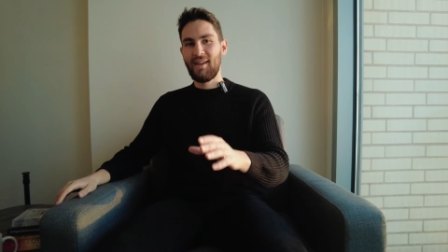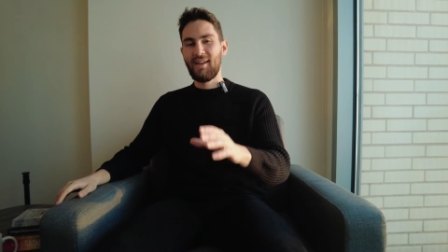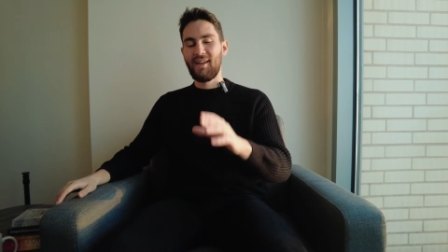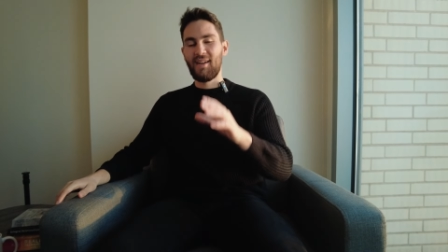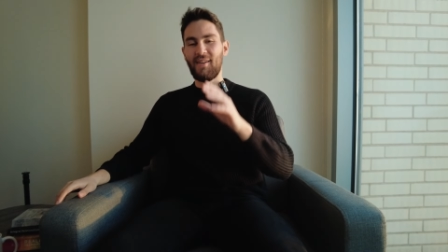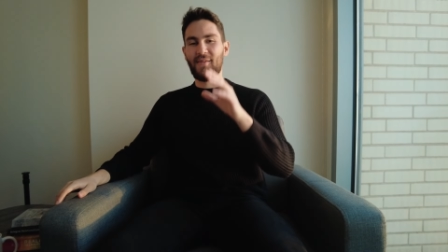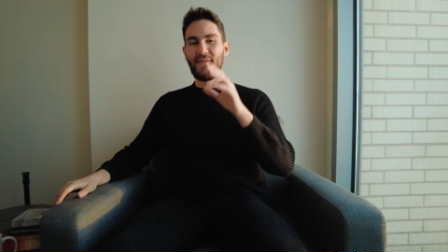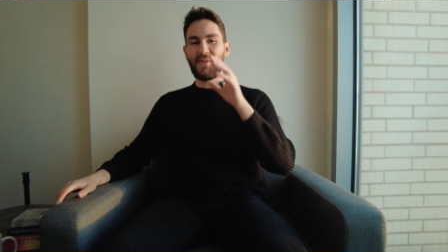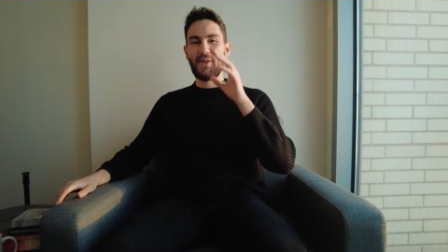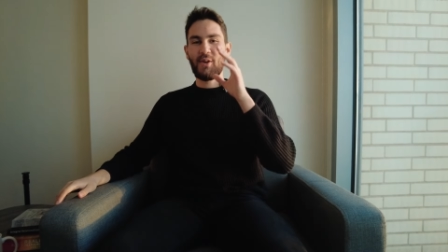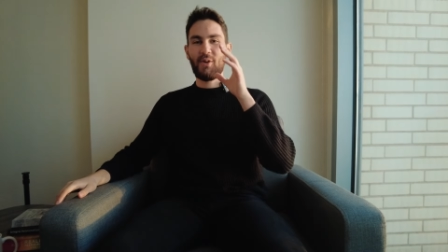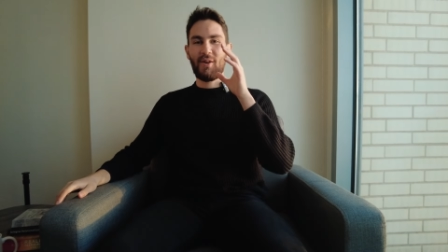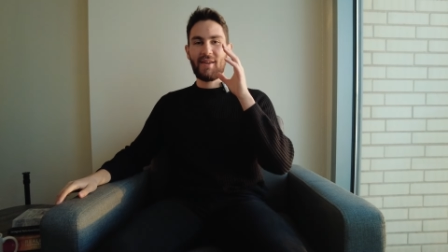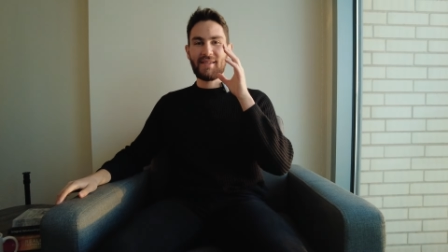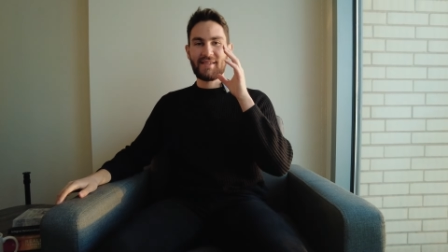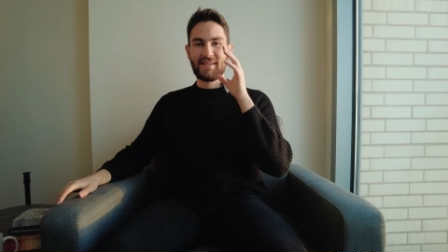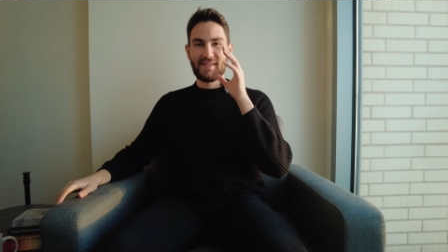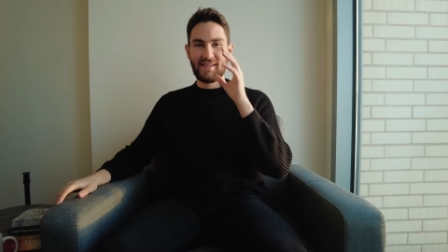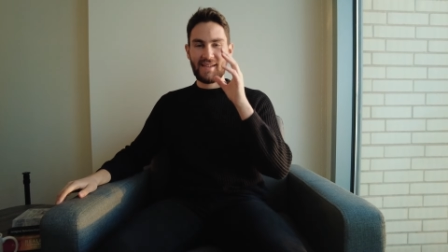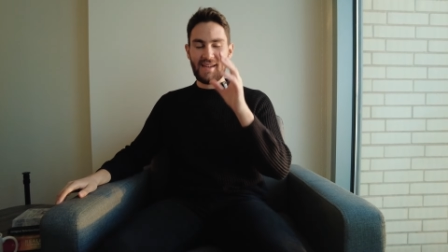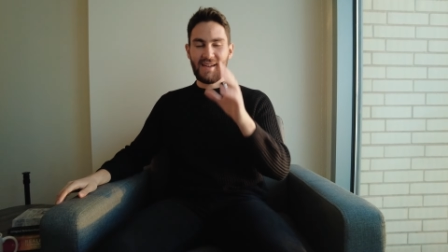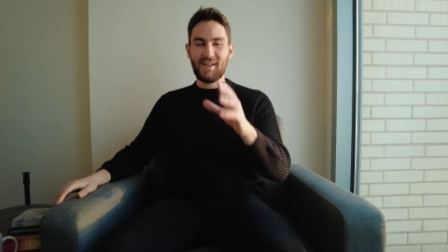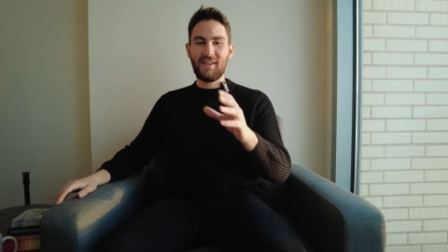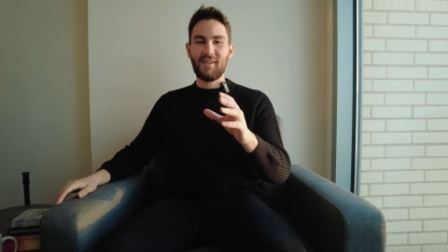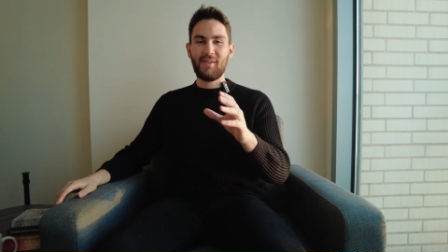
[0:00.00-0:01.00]
If you're a
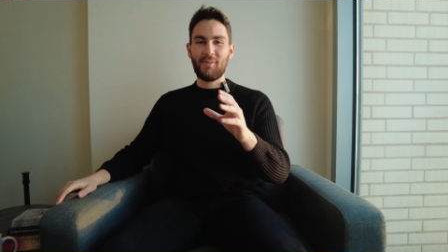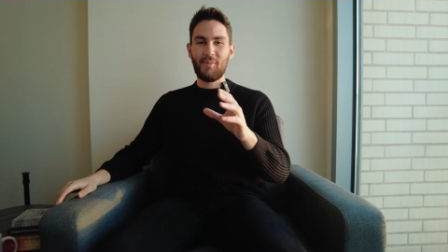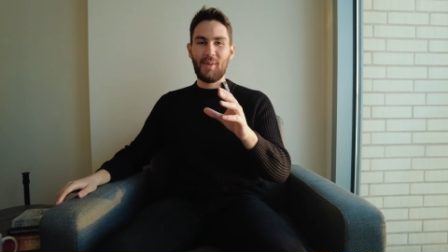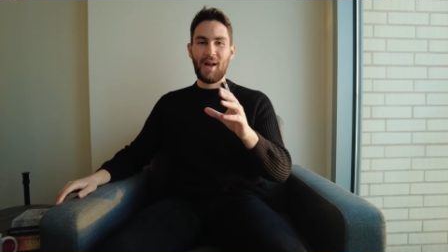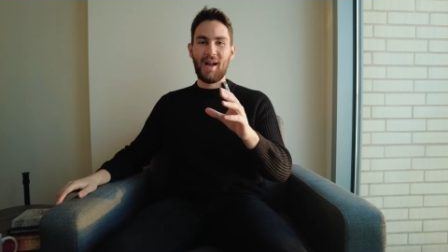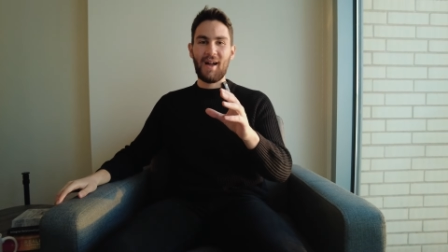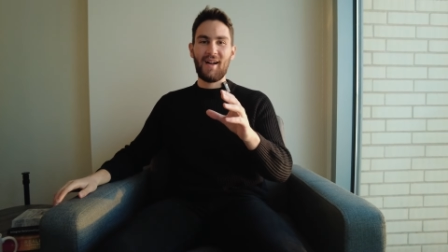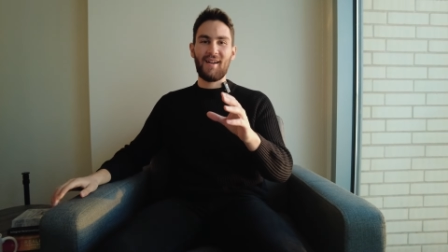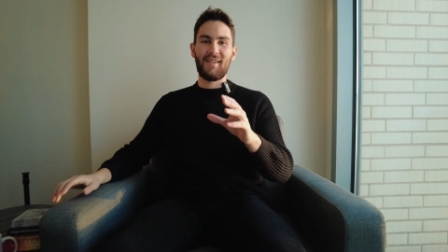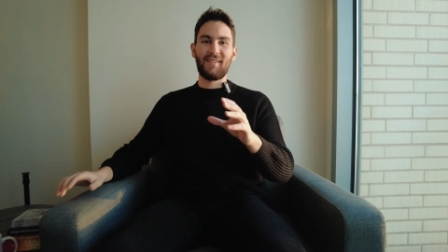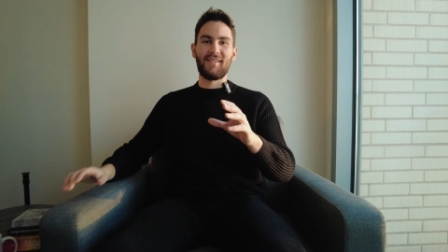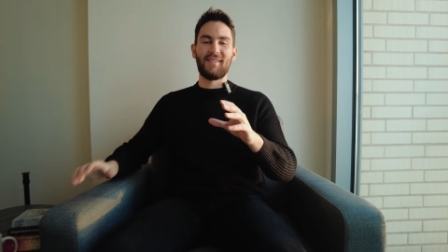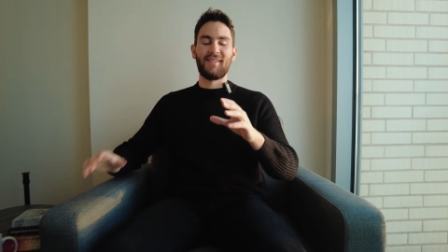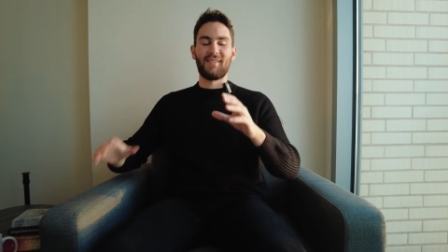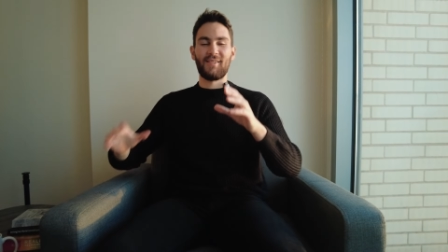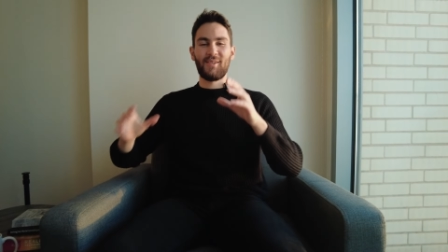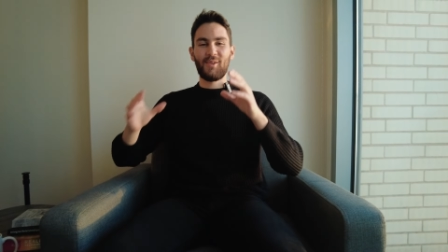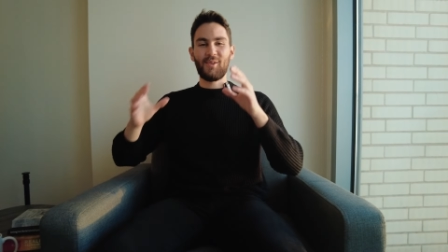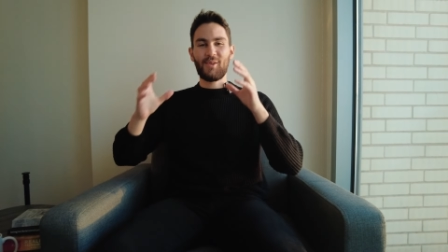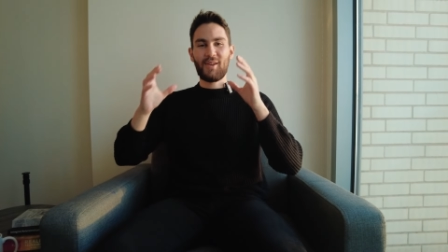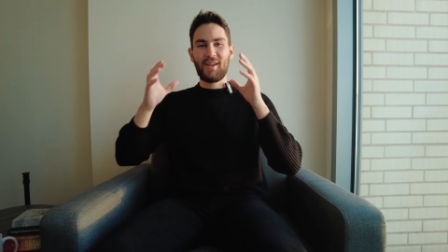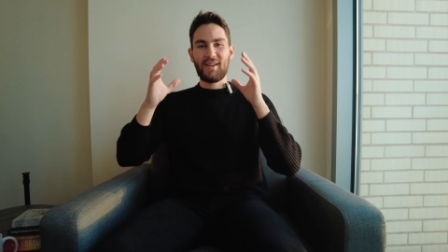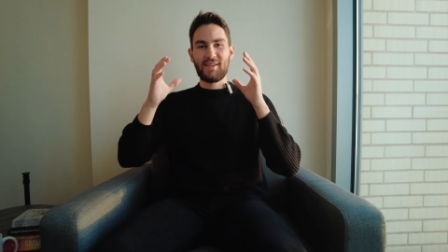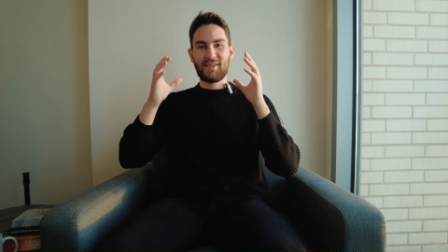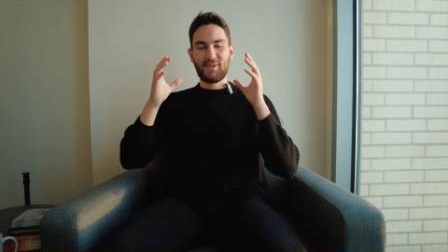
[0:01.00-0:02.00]
single man
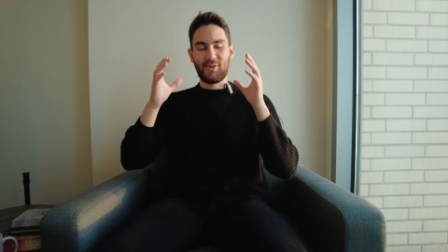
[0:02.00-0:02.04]
looking